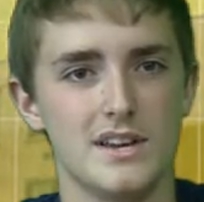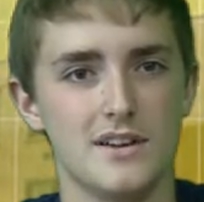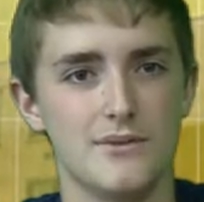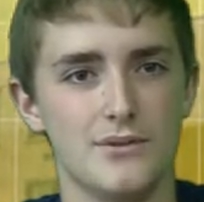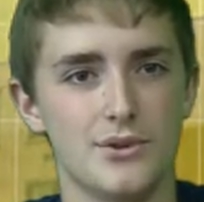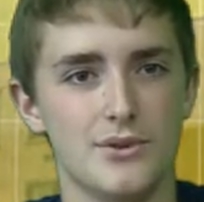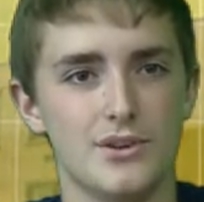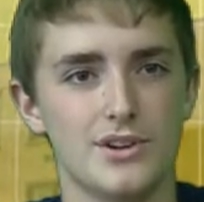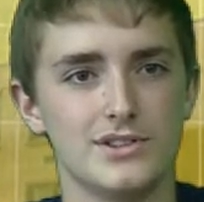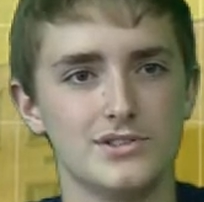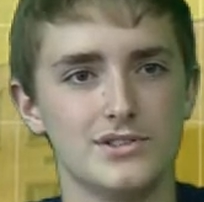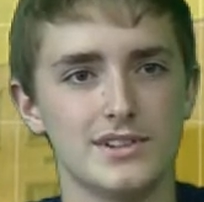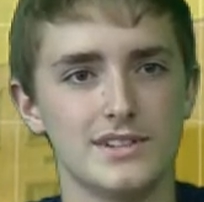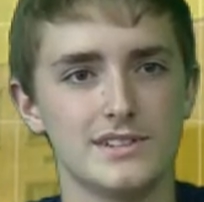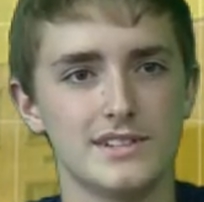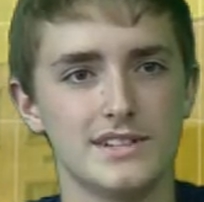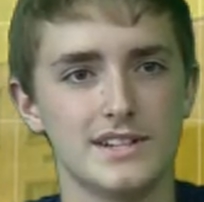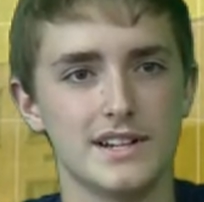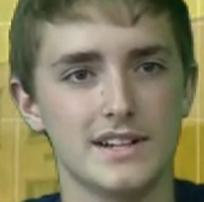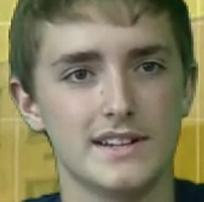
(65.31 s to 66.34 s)
If you are
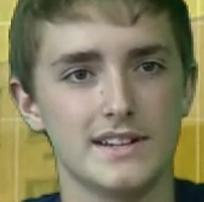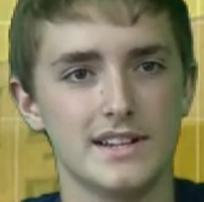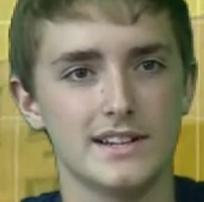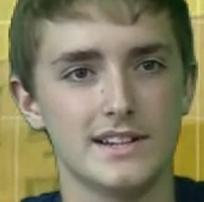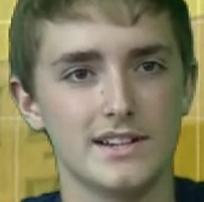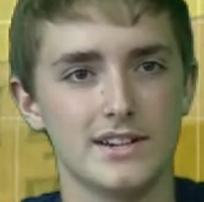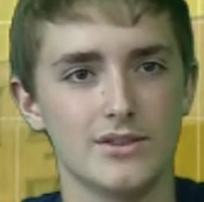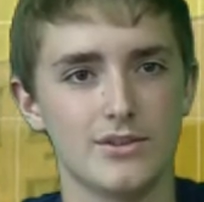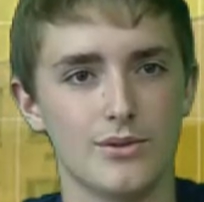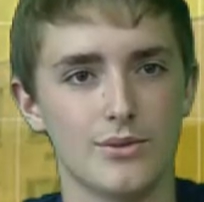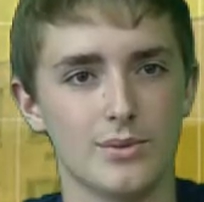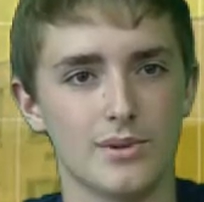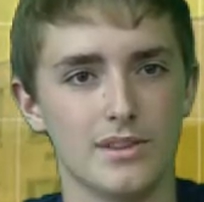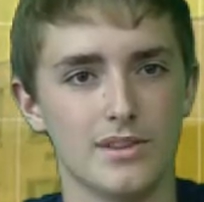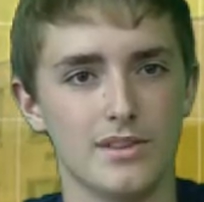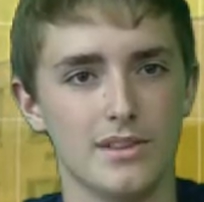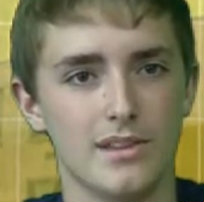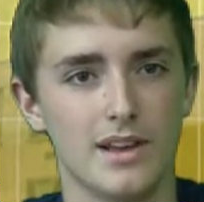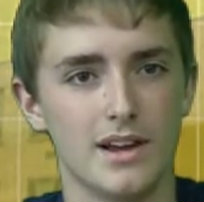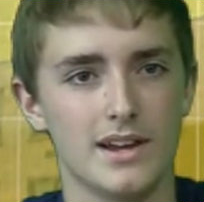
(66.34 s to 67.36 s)
interested in attending or would
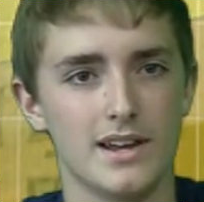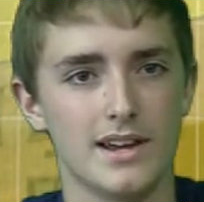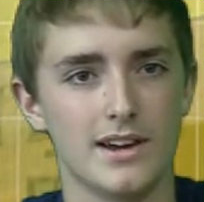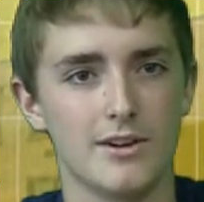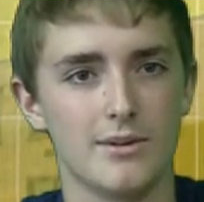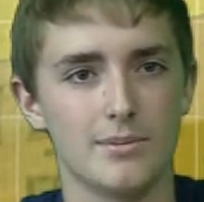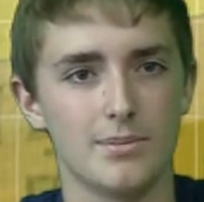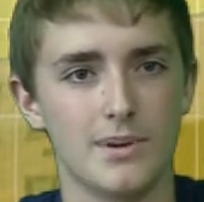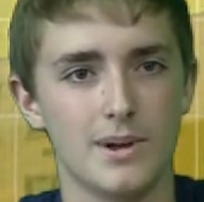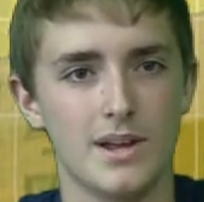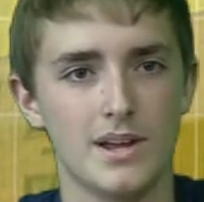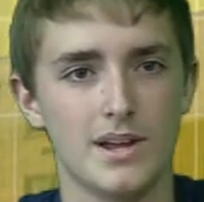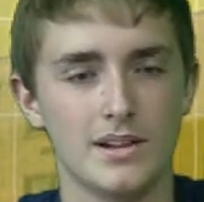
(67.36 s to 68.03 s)
like help,